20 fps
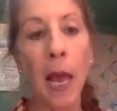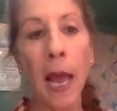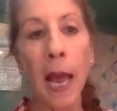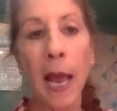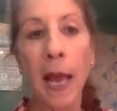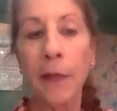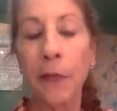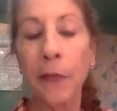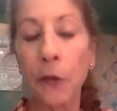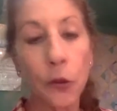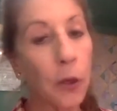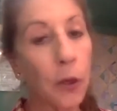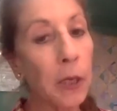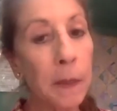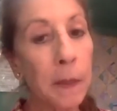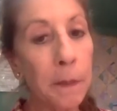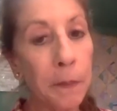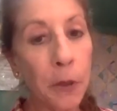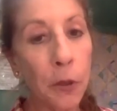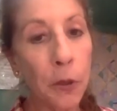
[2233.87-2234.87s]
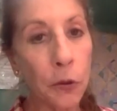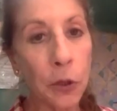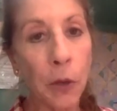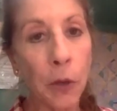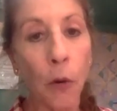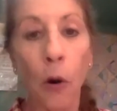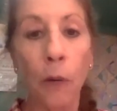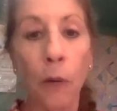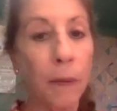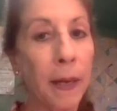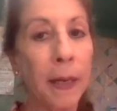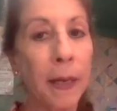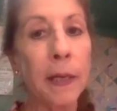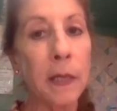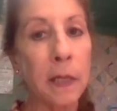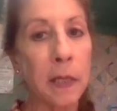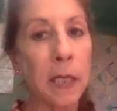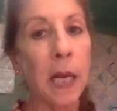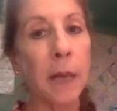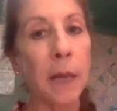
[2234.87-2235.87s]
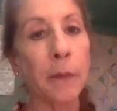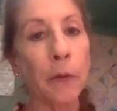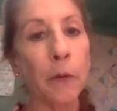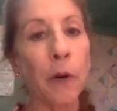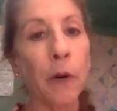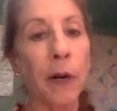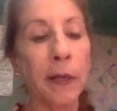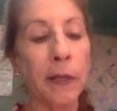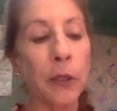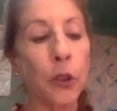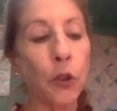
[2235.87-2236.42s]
and there's already summary